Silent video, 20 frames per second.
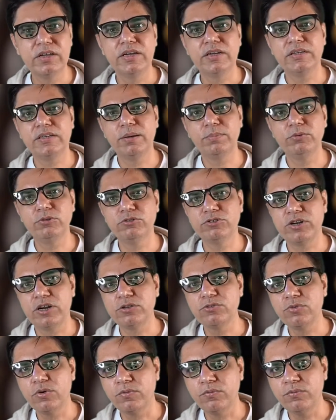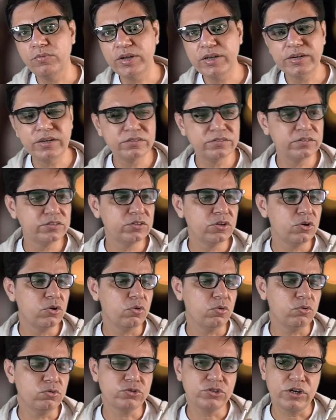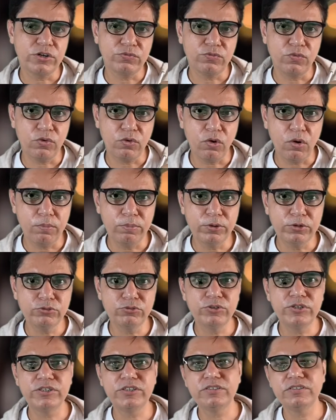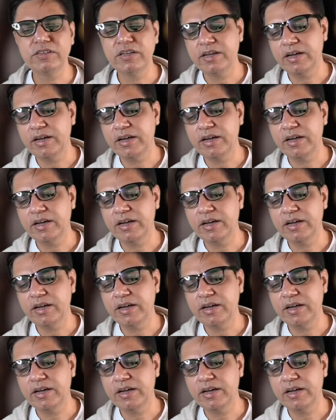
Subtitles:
W stands for weaknesses, O stands for opportunities,